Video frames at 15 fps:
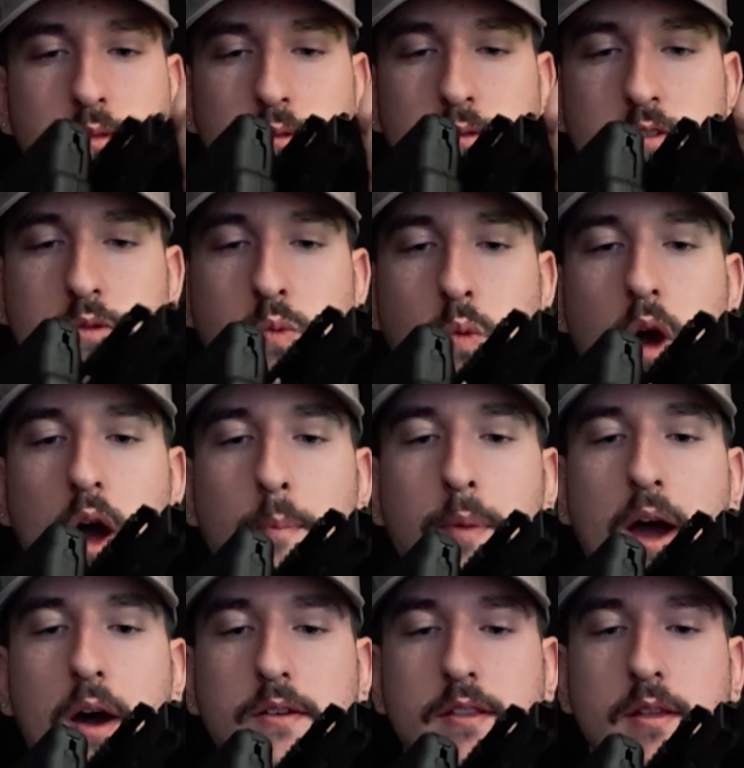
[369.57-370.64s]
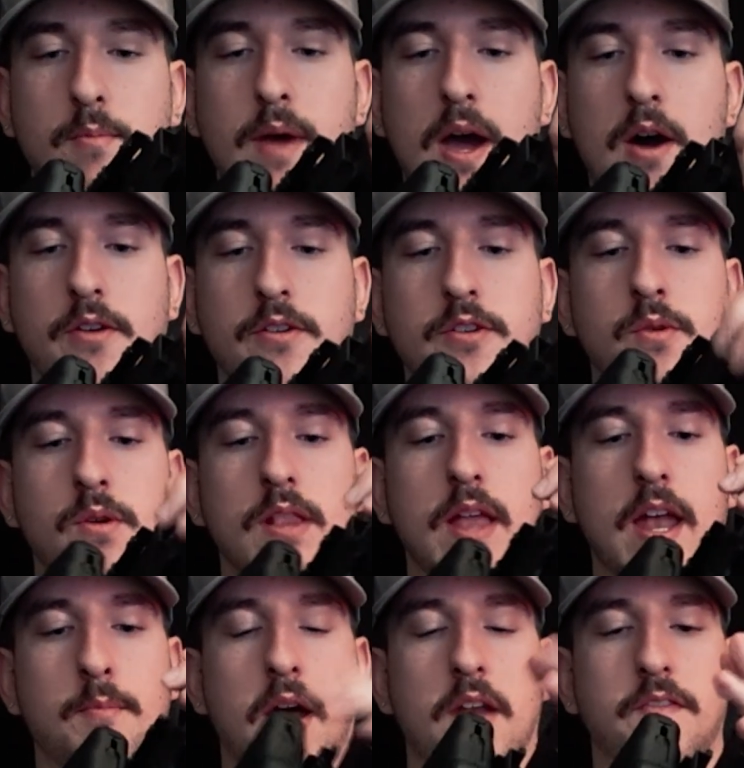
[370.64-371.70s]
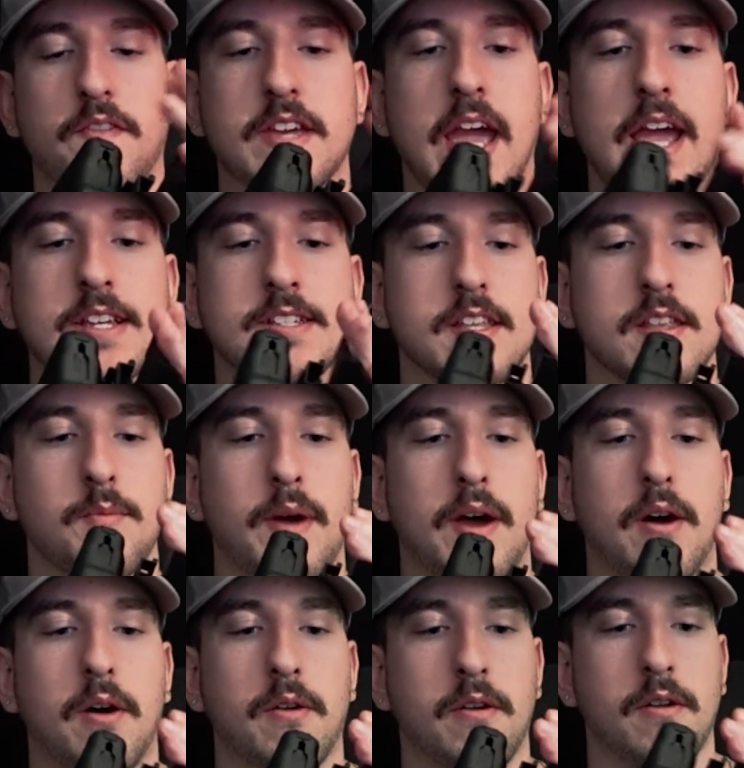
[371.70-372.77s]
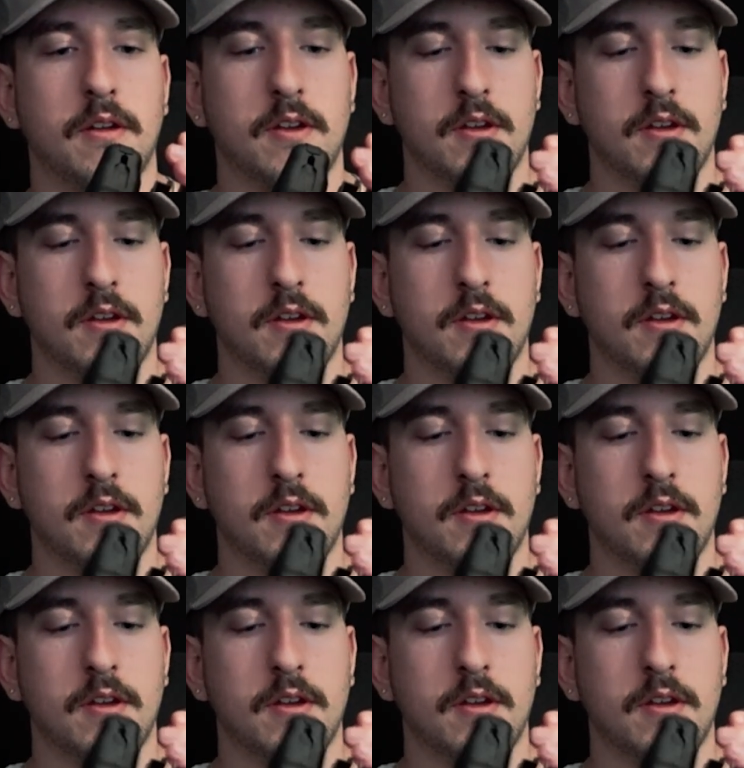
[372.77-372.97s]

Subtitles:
swap out the belt and do a lot of modifications to the belt,